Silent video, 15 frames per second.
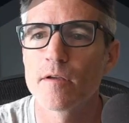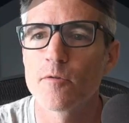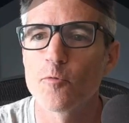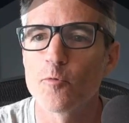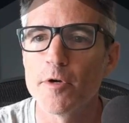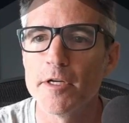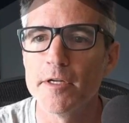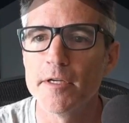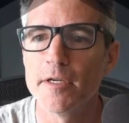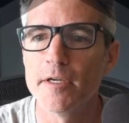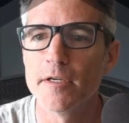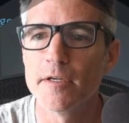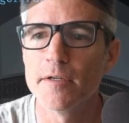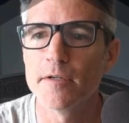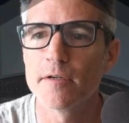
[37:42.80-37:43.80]
We
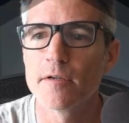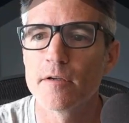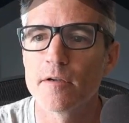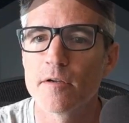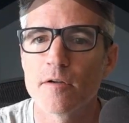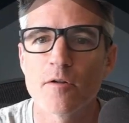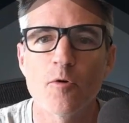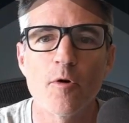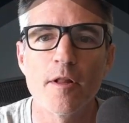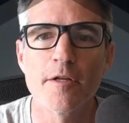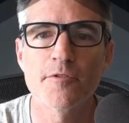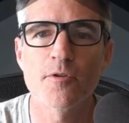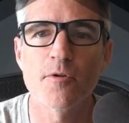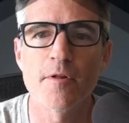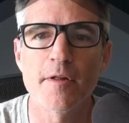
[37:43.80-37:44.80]
need, oh,
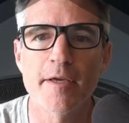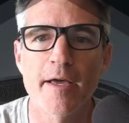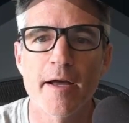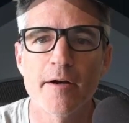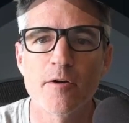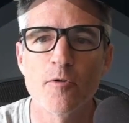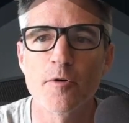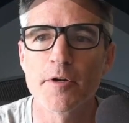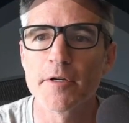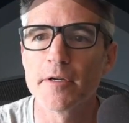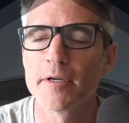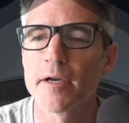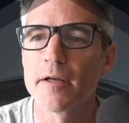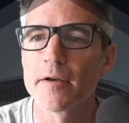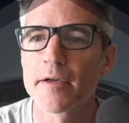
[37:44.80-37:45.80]
let's go to the category,
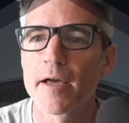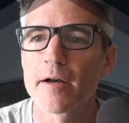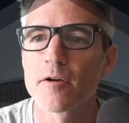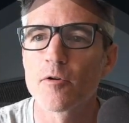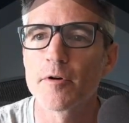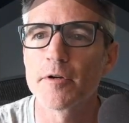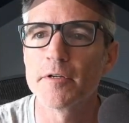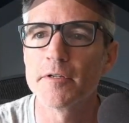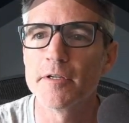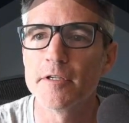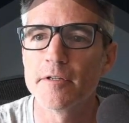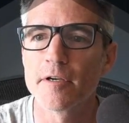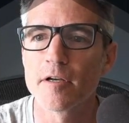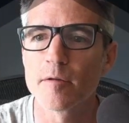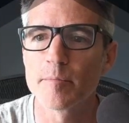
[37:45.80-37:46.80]
category
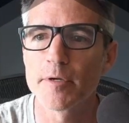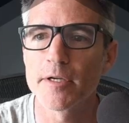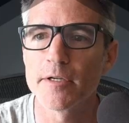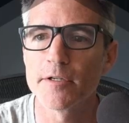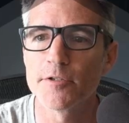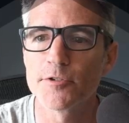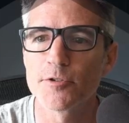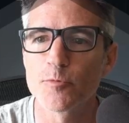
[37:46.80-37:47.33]
detail page.